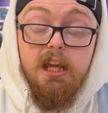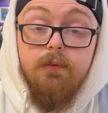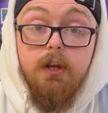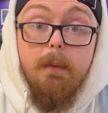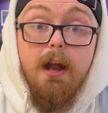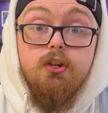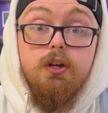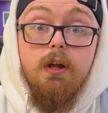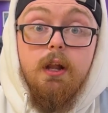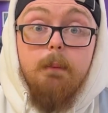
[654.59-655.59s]
evenly
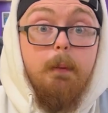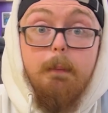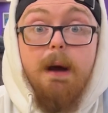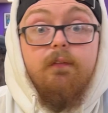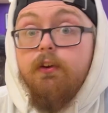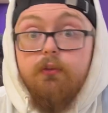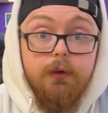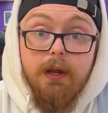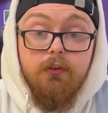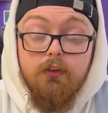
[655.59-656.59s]
matched, but my battle phase is
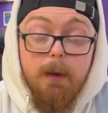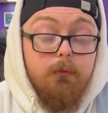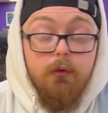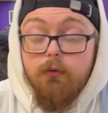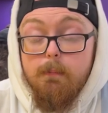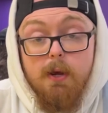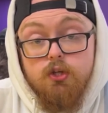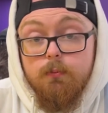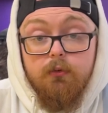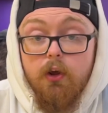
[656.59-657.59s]
already getting skipped, so it's a
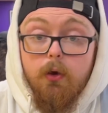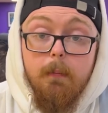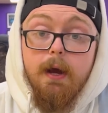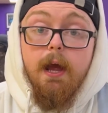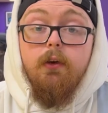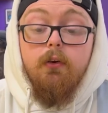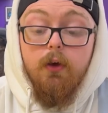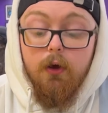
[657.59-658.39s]
major mistake on my end.